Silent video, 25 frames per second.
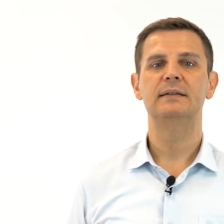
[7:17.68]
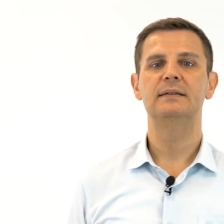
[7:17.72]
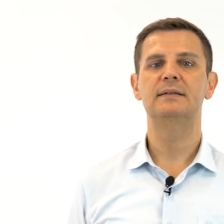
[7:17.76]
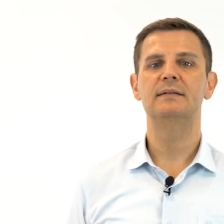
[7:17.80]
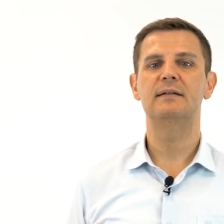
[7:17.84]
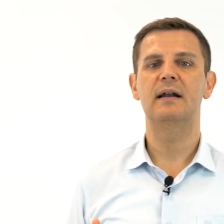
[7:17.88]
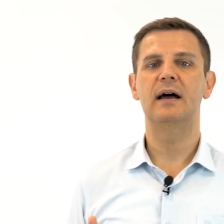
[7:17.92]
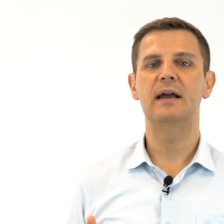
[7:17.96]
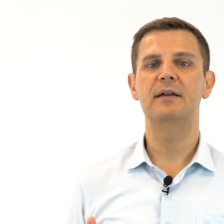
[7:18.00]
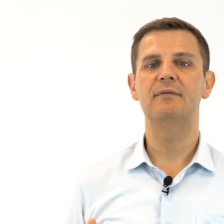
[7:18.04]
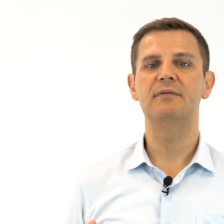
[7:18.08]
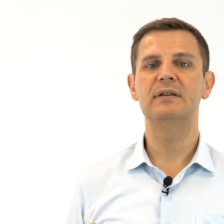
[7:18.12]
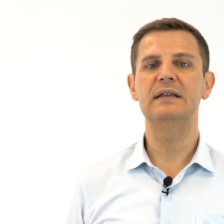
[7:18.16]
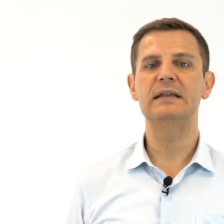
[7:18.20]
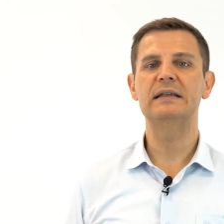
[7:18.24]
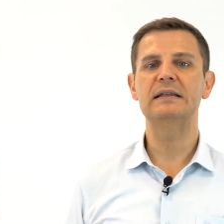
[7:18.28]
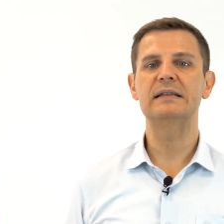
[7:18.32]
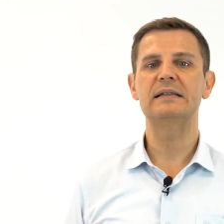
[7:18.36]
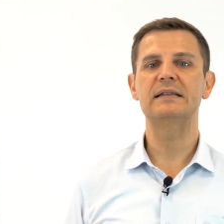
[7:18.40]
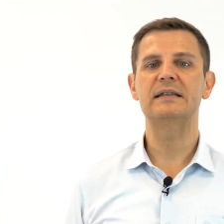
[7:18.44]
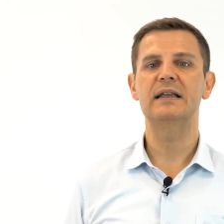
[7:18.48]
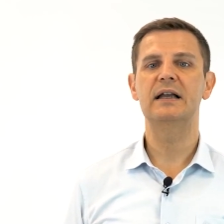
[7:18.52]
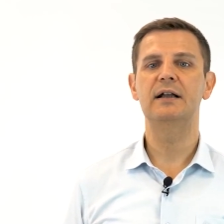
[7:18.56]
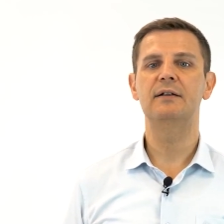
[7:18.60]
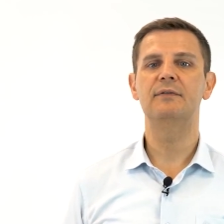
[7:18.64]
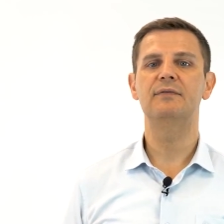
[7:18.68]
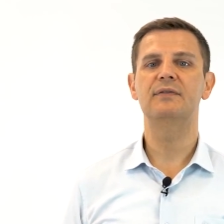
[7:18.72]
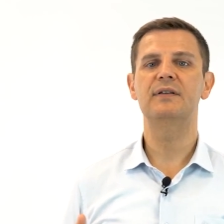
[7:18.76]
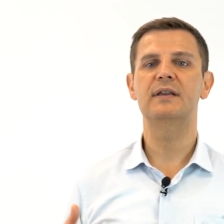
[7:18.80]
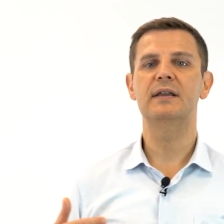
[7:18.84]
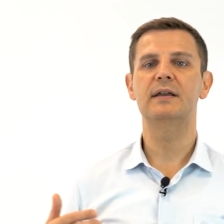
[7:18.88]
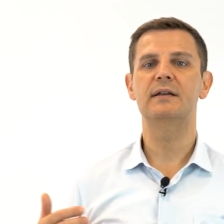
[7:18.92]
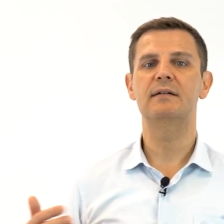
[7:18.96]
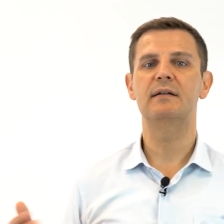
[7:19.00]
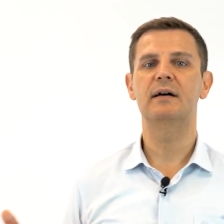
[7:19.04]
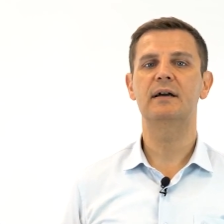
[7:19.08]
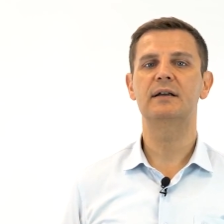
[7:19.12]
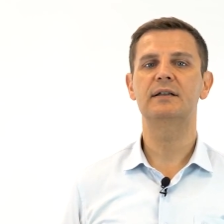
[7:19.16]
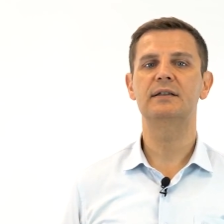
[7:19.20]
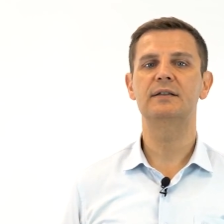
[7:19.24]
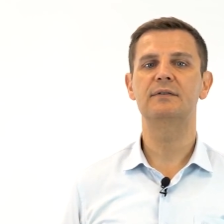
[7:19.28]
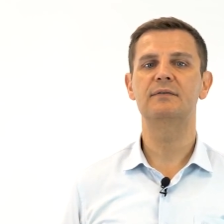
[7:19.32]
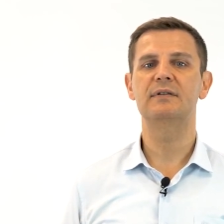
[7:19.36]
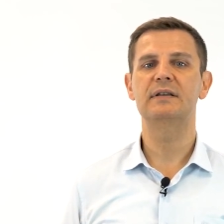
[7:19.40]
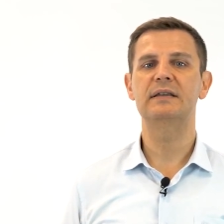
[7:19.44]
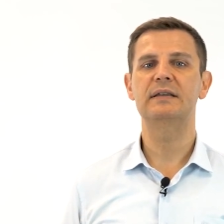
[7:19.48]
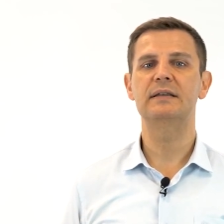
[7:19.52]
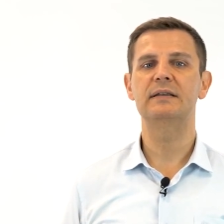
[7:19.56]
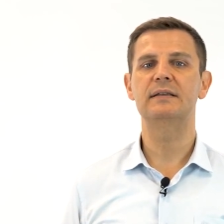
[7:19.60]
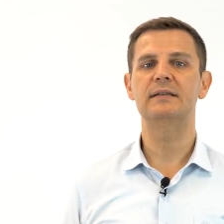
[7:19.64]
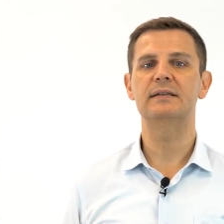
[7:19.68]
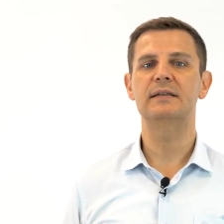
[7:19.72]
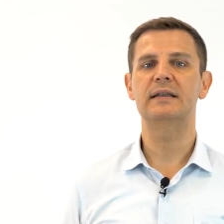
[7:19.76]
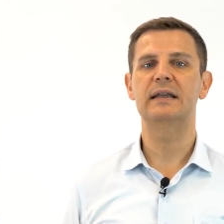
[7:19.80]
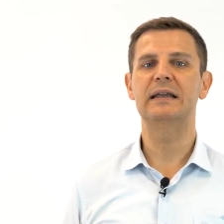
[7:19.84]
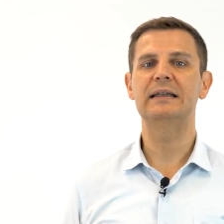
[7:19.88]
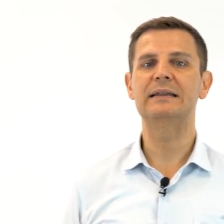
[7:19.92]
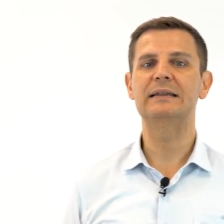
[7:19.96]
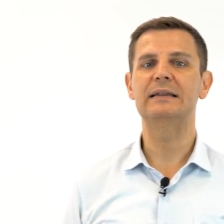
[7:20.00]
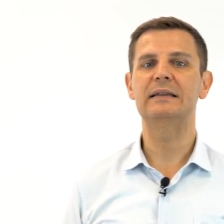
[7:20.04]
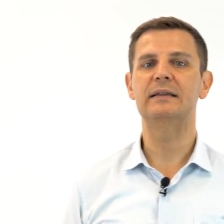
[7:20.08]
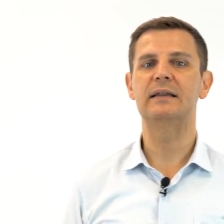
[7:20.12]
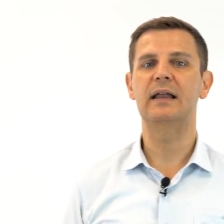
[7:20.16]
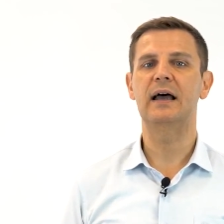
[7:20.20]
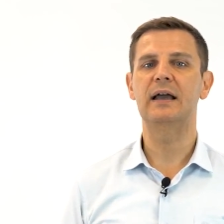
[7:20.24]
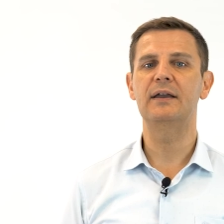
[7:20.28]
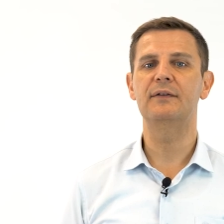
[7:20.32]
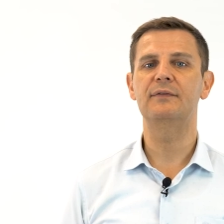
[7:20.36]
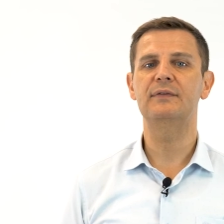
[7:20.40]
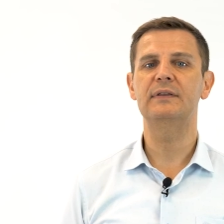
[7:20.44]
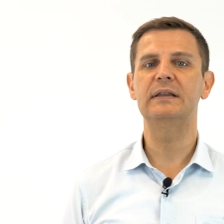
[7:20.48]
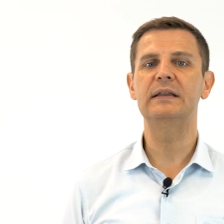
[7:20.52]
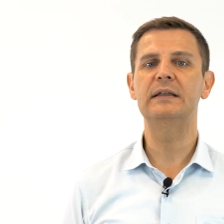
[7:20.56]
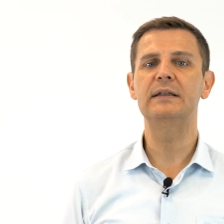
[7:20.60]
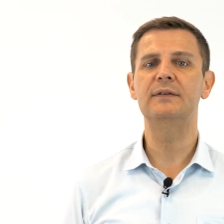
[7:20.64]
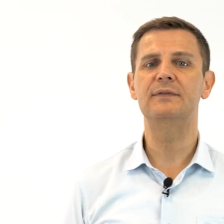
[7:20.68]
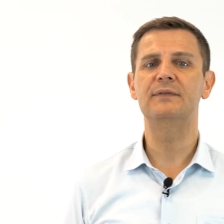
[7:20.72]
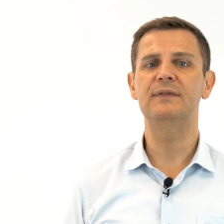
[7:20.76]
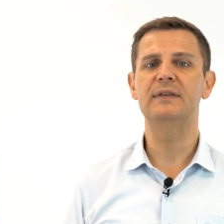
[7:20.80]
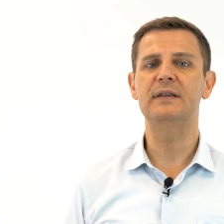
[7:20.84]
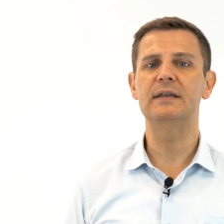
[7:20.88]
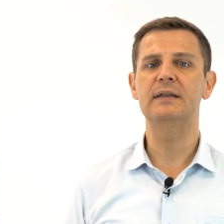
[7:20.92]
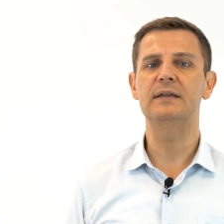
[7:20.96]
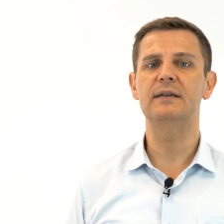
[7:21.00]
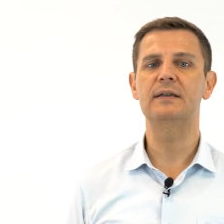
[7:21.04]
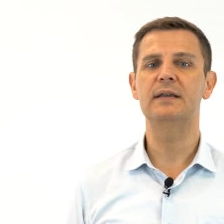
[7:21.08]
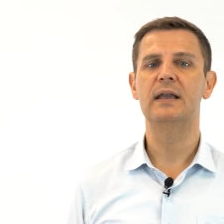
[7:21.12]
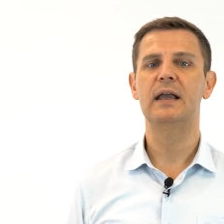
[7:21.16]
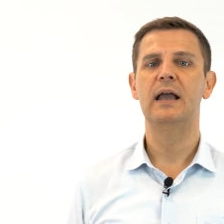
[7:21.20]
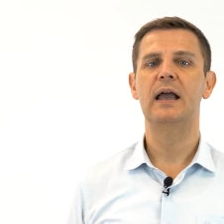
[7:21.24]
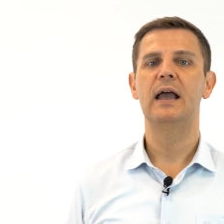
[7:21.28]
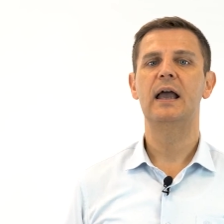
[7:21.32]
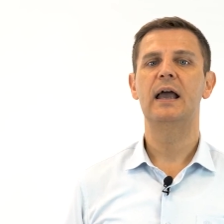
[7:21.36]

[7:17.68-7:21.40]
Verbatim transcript: Driving, self-care activities and light lifting